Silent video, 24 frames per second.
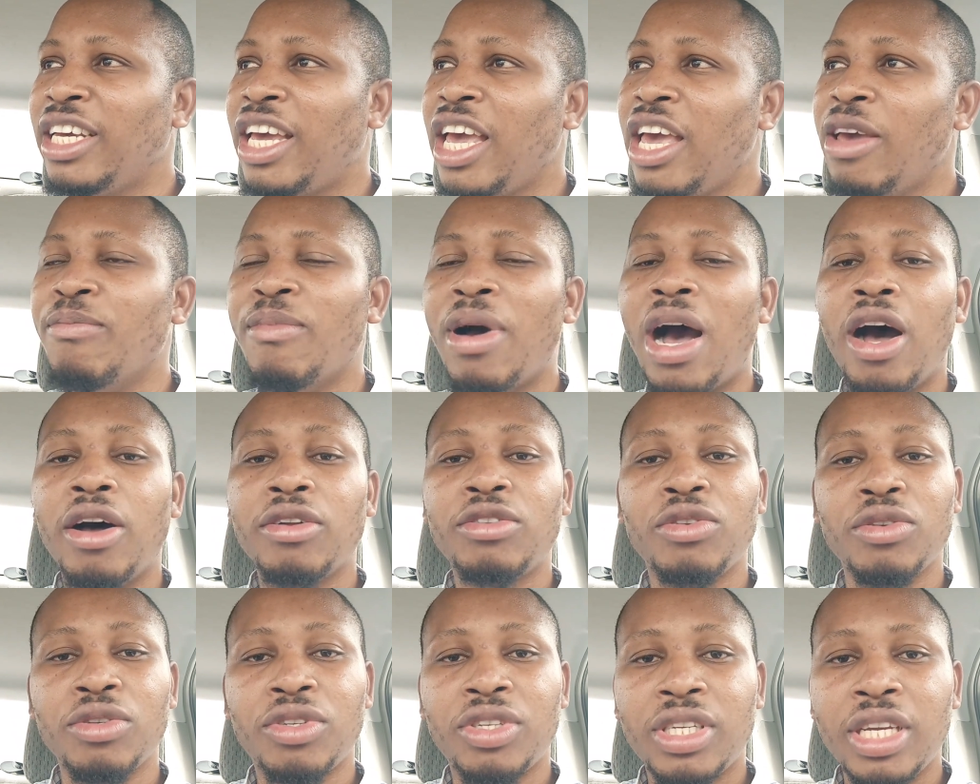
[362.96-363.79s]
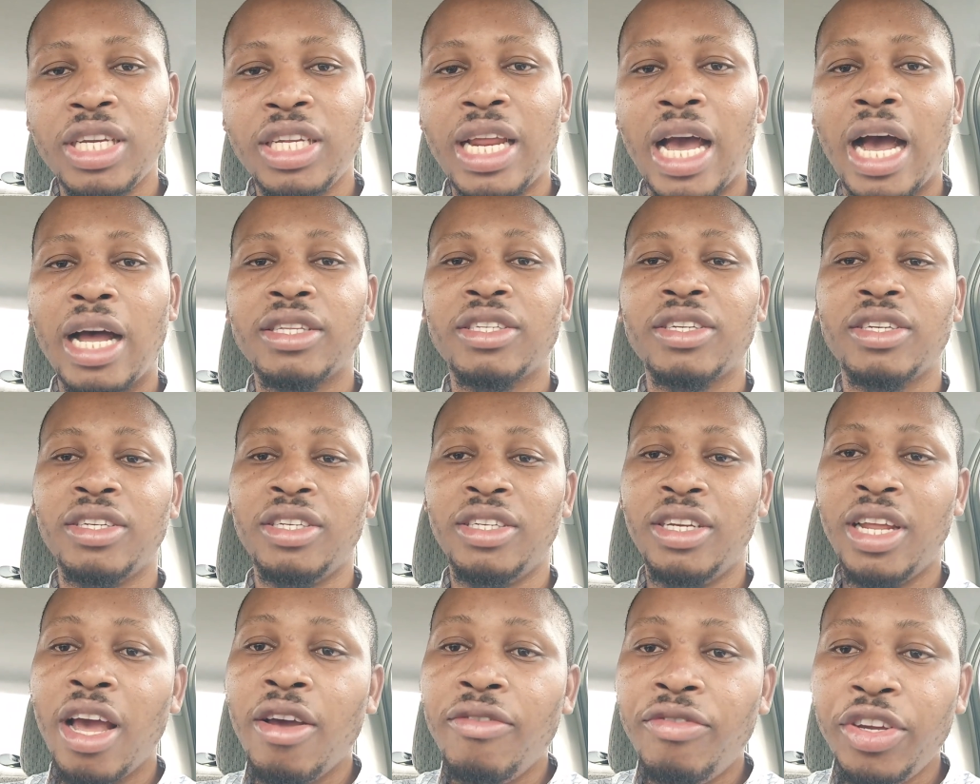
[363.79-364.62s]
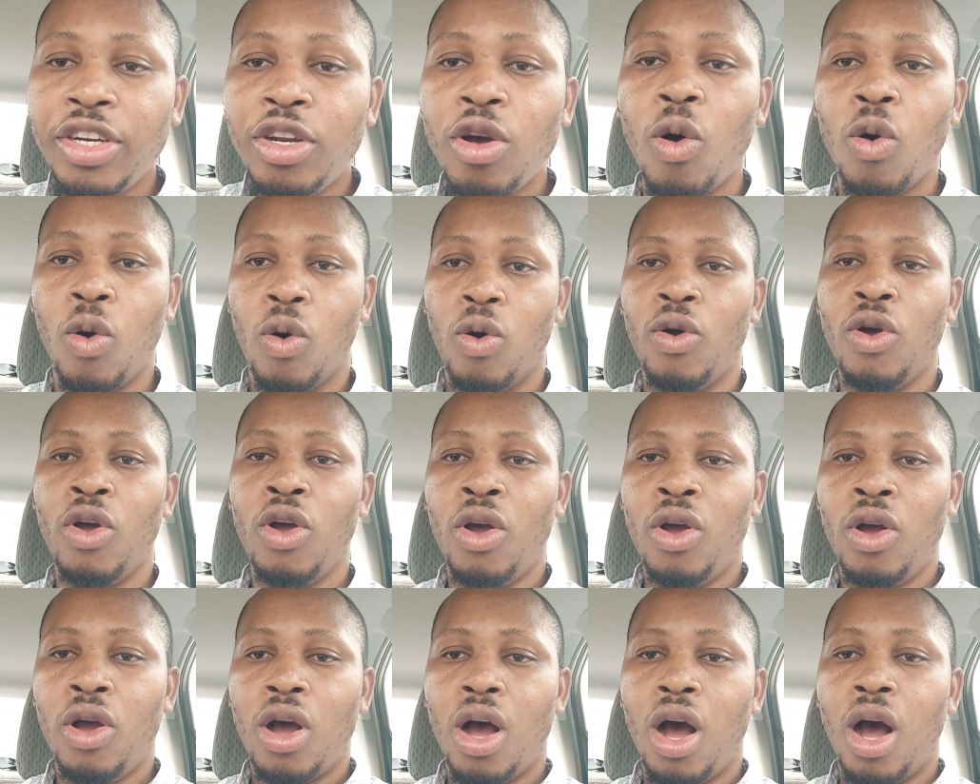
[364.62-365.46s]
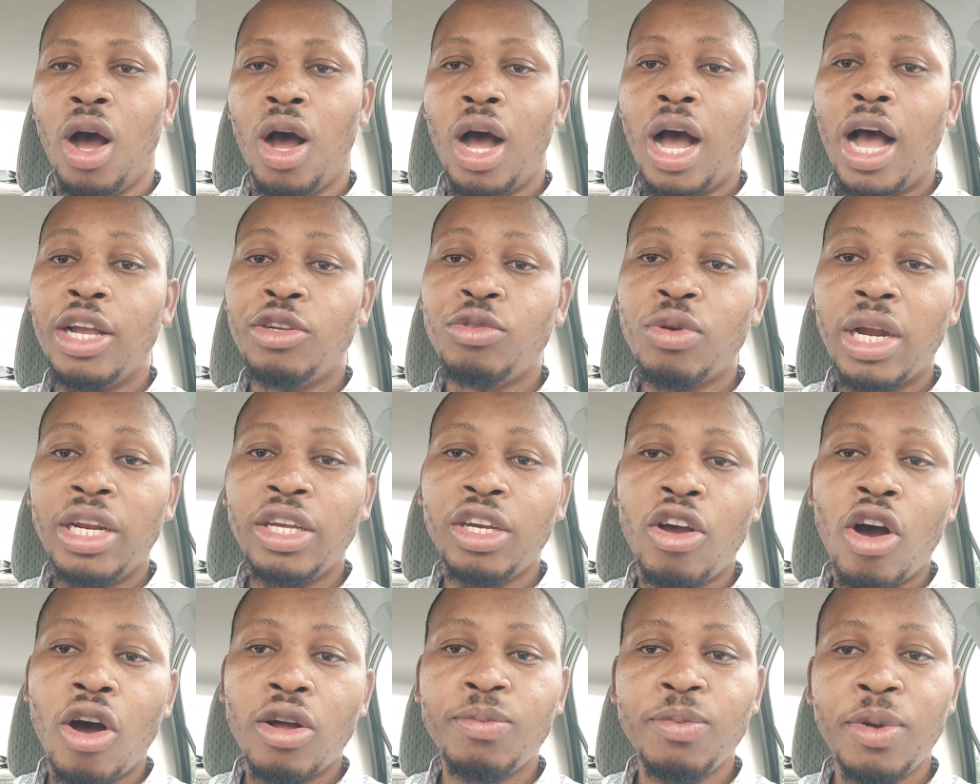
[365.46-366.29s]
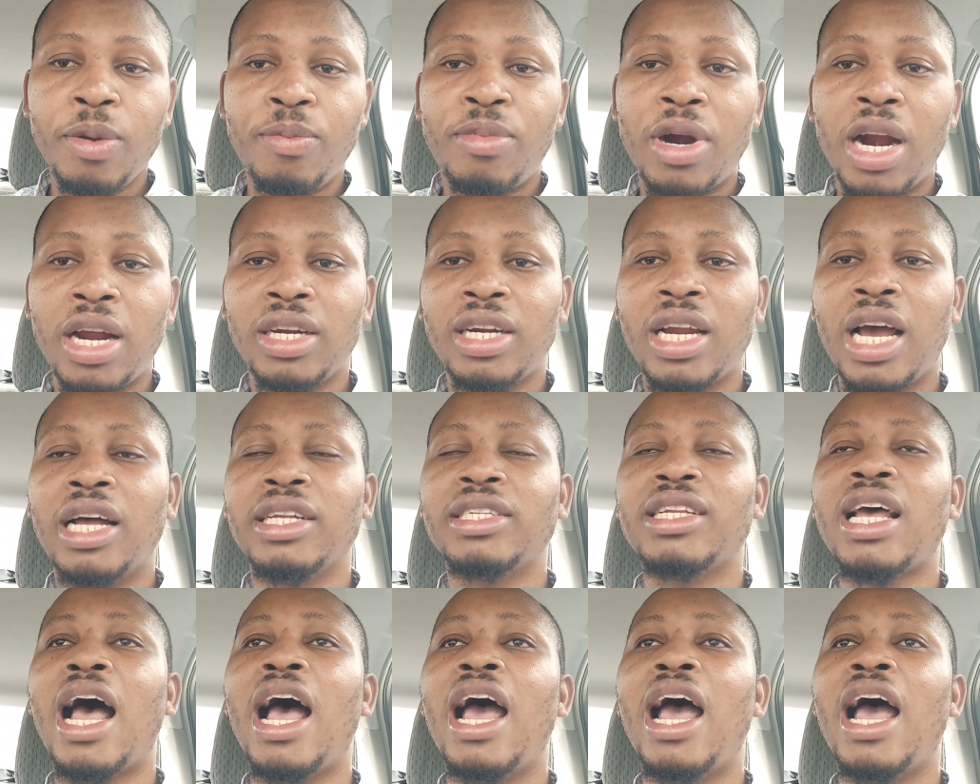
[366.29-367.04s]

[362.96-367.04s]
came out to say that Davido actually got me pregnant.